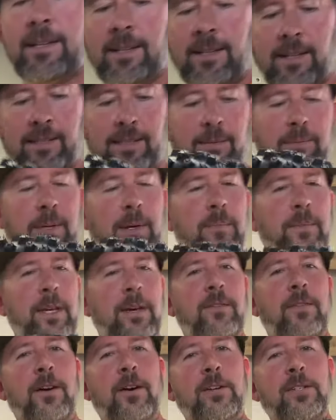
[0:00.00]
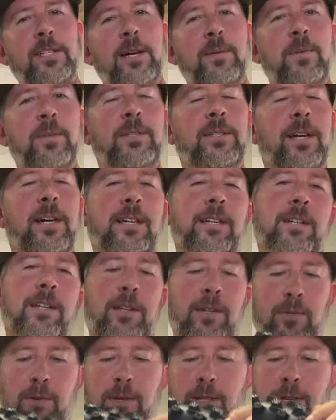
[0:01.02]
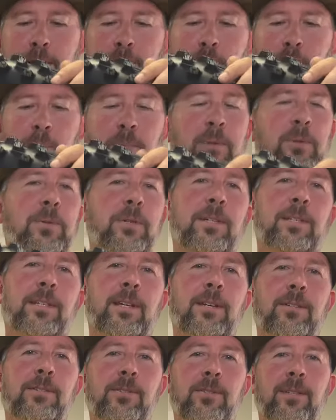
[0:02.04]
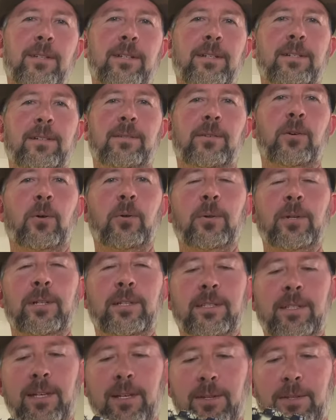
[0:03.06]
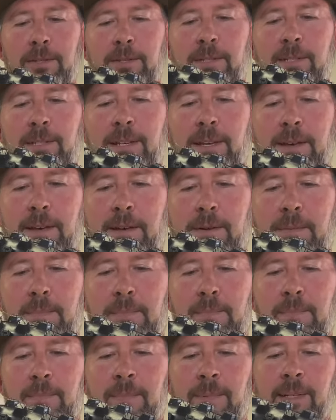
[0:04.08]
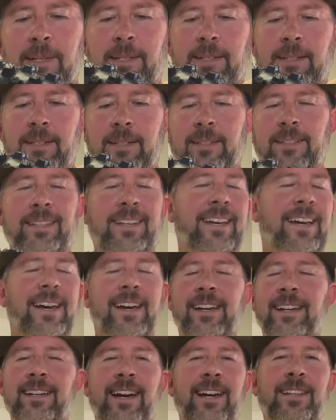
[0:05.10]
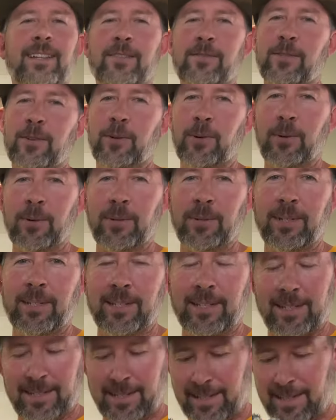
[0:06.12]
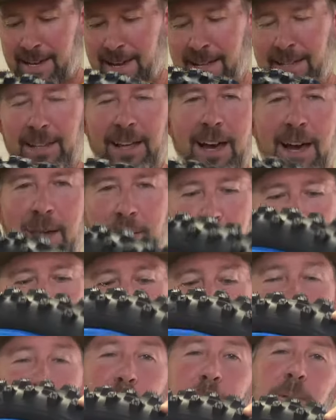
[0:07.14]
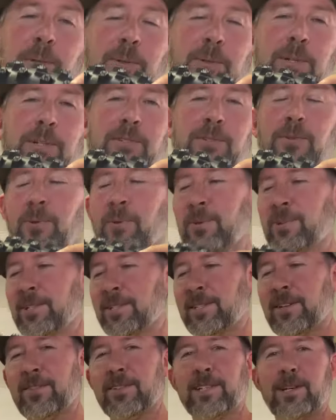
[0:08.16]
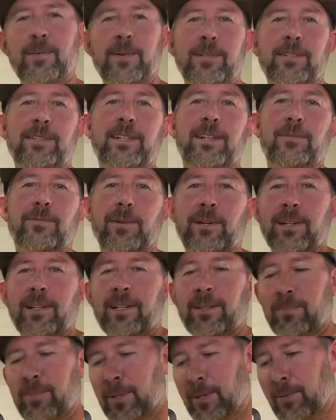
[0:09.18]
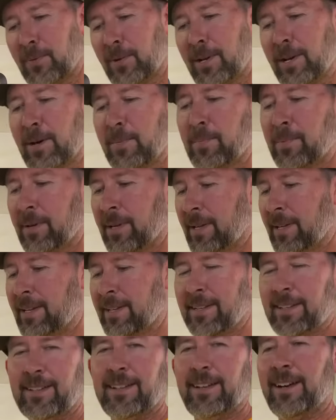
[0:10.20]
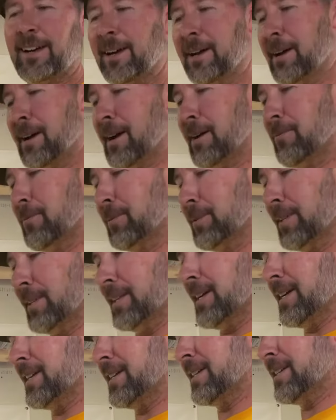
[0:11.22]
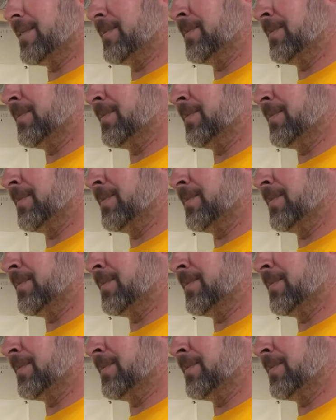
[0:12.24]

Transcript: Sometimes I have a hard time deciding, do I like the blue Excels or the gold Excels? Yeah, I love the gold. Can't lie, but this blue is gorgeous. Every time I see one and build one up, I really like it.